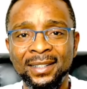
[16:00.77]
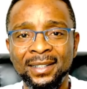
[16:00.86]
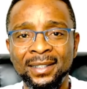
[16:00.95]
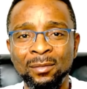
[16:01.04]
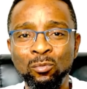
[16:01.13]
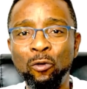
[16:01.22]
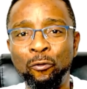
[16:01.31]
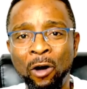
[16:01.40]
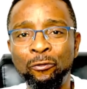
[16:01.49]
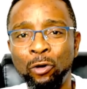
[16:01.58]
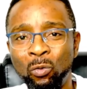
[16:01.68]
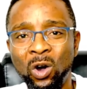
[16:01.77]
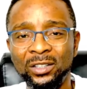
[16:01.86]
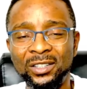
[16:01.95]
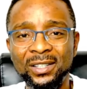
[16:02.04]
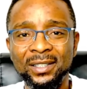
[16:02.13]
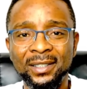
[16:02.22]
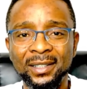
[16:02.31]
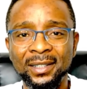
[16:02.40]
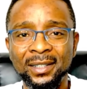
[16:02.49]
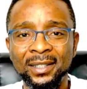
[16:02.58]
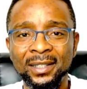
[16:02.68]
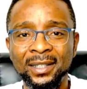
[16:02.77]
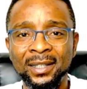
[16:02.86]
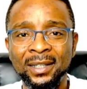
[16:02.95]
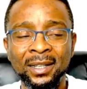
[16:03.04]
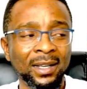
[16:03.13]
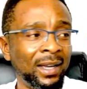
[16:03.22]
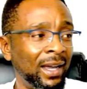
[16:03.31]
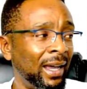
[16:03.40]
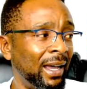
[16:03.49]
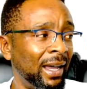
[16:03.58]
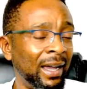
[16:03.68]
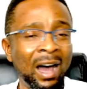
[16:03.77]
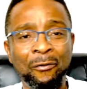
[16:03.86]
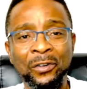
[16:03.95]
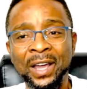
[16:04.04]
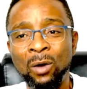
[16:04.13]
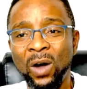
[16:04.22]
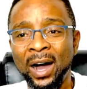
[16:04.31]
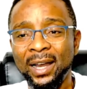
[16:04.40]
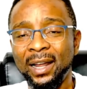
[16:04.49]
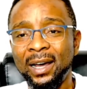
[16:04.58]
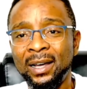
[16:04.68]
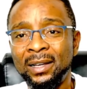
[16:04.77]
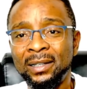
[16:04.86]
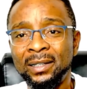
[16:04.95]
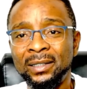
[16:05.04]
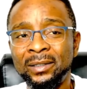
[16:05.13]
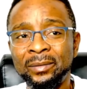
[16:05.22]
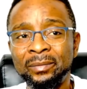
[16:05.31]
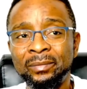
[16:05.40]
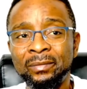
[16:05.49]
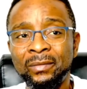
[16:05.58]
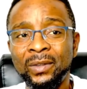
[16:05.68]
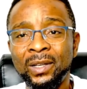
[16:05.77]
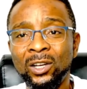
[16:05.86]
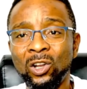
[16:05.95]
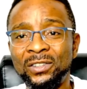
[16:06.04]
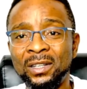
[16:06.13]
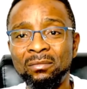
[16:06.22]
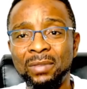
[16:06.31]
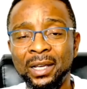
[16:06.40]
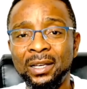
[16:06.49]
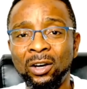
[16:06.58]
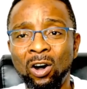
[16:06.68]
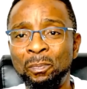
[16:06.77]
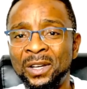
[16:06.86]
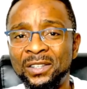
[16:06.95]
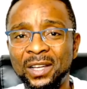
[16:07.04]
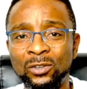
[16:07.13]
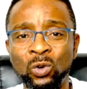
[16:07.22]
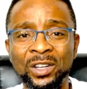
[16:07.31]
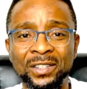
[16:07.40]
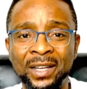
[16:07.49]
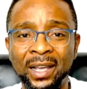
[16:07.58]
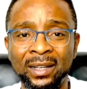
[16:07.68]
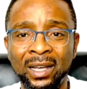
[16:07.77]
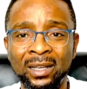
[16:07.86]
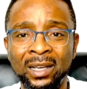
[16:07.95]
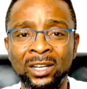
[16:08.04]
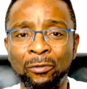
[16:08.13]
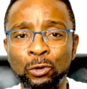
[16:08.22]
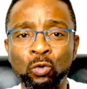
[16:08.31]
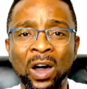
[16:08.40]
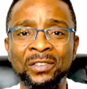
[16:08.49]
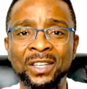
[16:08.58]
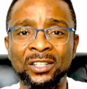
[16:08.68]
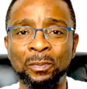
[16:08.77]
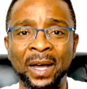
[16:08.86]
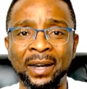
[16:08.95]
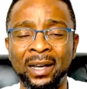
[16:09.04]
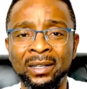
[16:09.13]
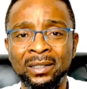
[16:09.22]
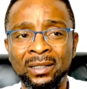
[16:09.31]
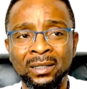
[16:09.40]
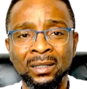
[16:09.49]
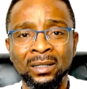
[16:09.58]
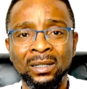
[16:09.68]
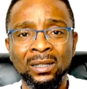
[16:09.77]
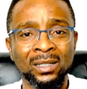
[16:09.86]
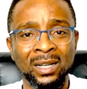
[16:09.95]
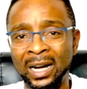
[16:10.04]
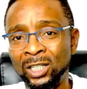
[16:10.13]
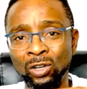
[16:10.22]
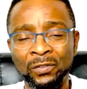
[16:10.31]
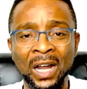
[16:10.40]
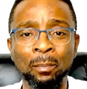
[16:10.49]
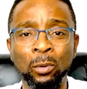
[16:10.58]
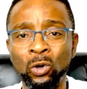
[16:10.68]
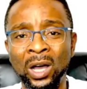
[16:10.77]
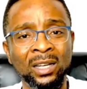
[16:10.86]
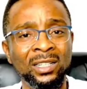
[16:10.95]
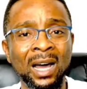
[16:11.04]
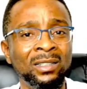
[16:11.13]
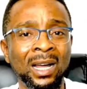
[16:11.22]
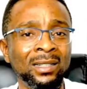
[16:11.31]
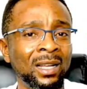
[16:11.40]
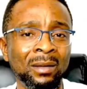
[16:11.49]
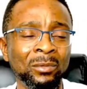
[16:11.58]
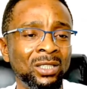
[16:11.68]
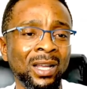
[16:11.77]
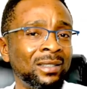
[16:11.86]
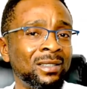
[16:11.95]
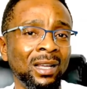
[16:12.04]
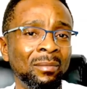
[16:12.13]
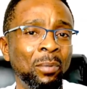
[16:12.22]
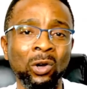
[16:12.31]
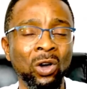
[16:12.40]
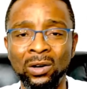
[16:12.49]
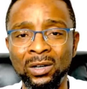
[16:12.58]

Move on from what? African Wahala. Kilotinpe or Princess, who is there? Any of you who have the spanner? Get rid of that bollock. Bollock.